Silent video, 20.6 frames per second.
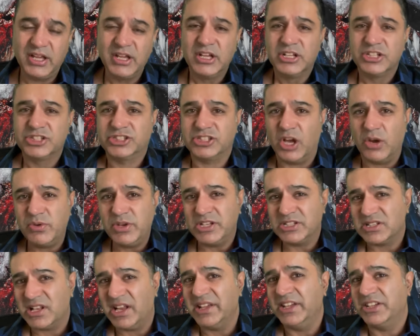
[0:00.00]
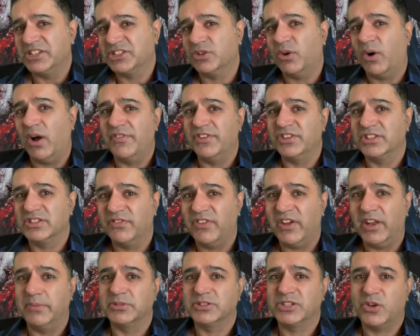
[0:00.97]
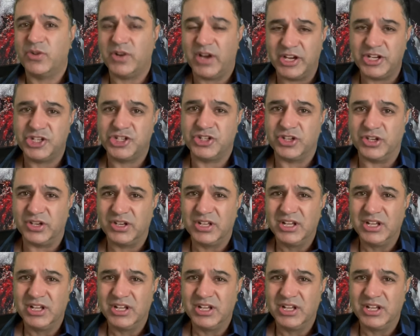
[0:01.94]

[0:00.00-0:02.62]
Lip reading: Sony's latest dive into Venom's creation